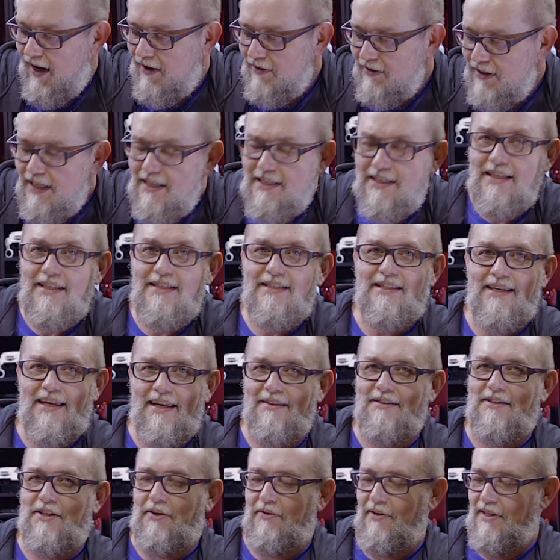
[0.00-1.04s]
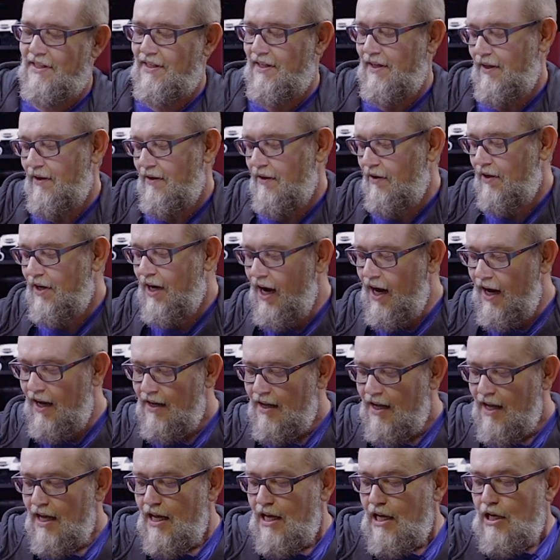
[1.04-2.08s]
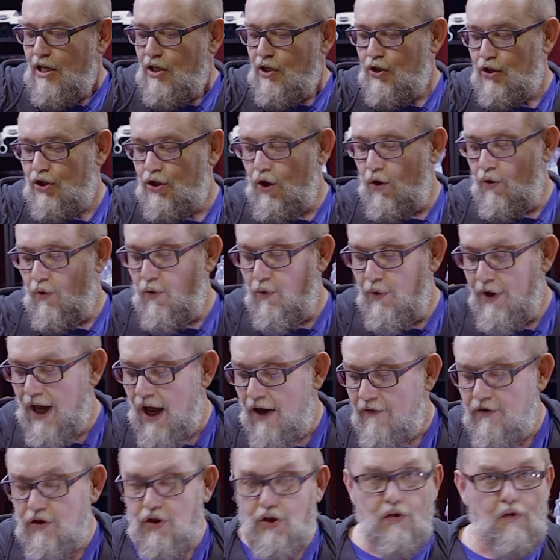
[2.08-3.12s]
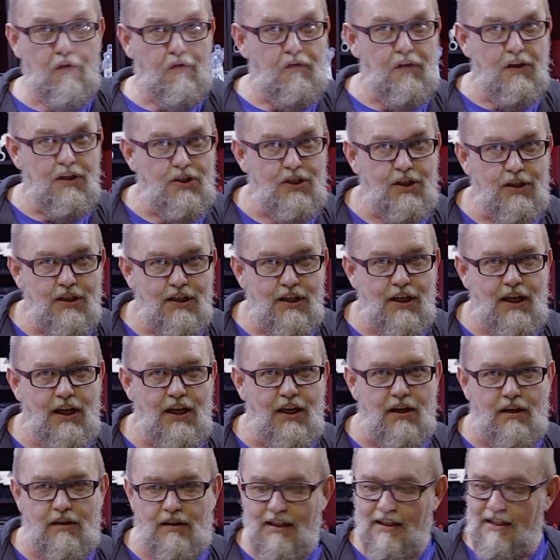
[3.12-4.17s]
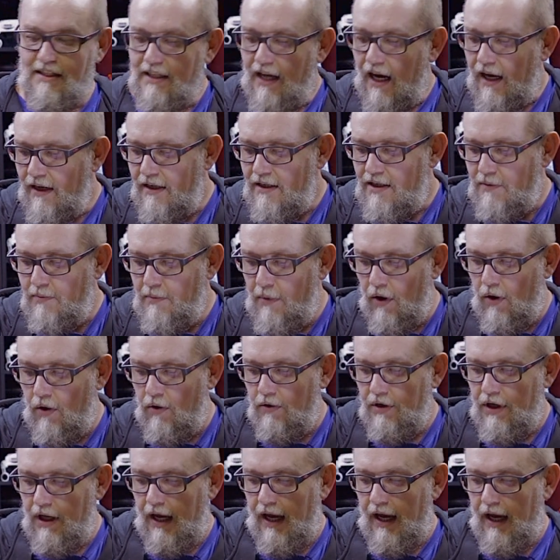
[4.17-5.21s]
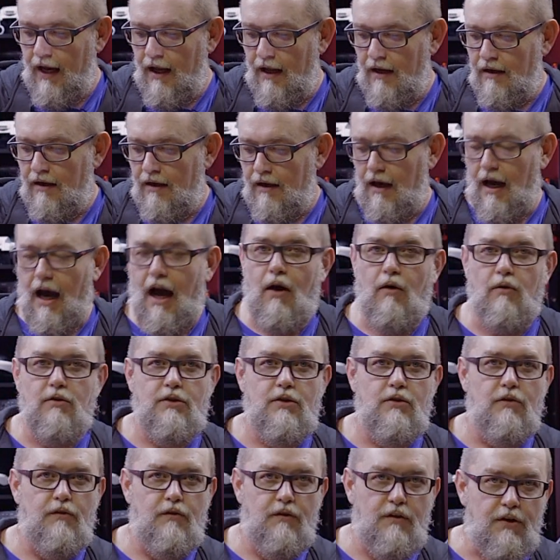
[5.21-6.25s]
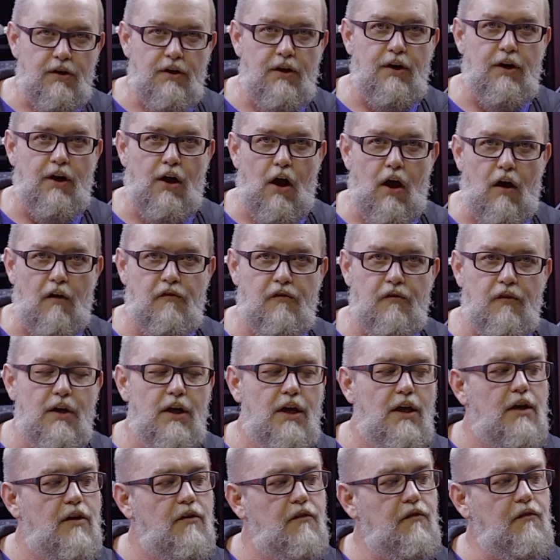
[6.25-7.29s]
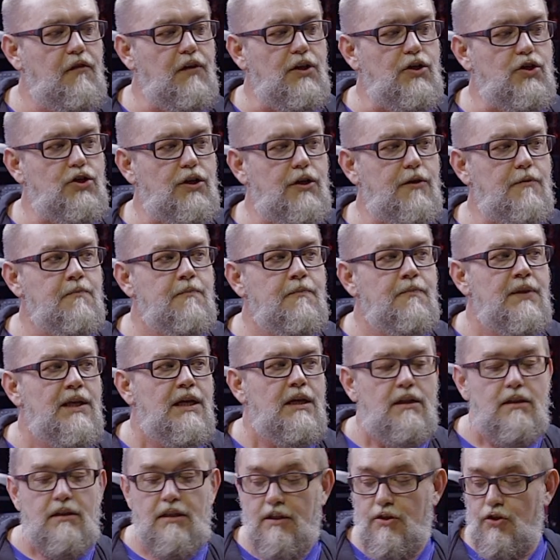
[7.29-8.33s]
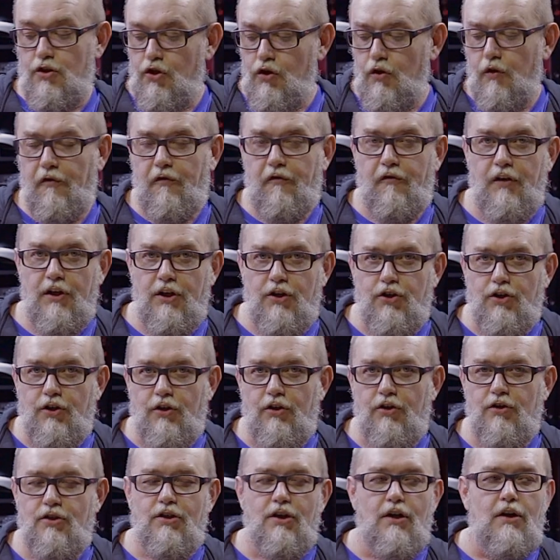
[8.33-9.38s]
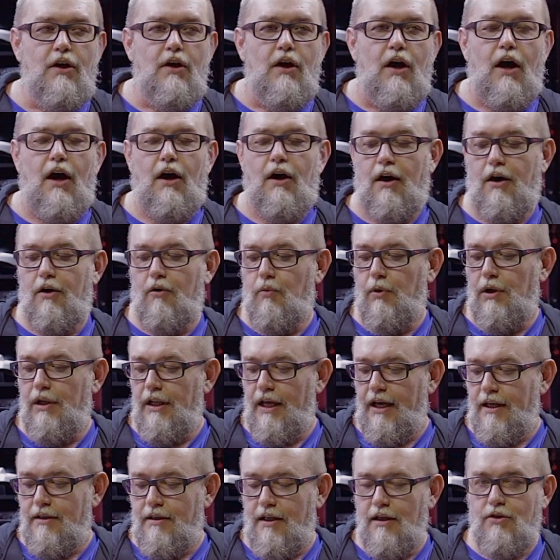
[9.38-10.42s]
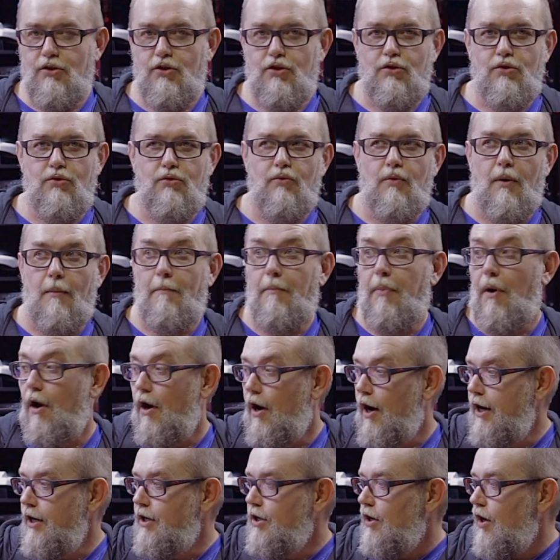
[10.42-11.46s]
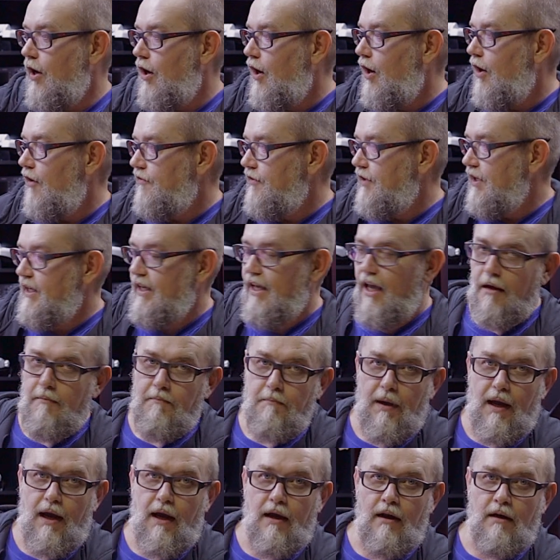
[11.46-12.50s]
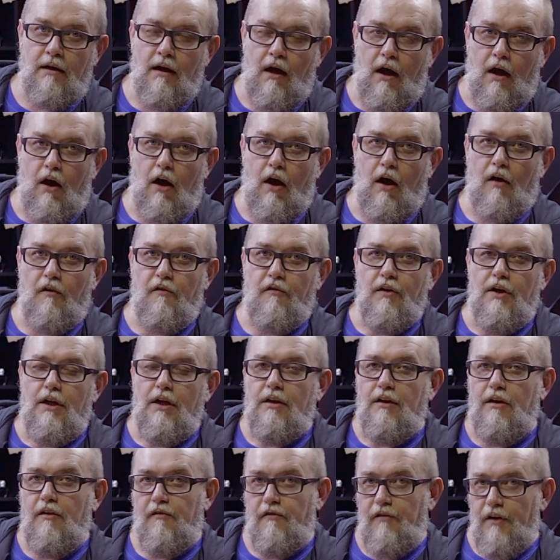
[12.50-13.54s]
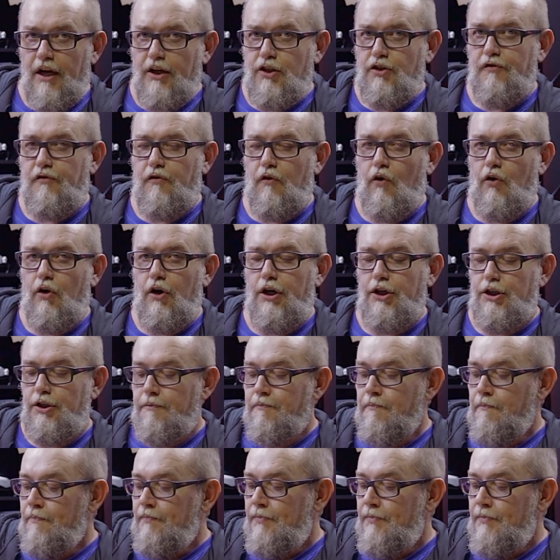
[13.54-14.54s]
This is interesting, okay? So we have two features here, the silence mode and the auto turn off feature. These two features are related to part of the campaign of the FlashForge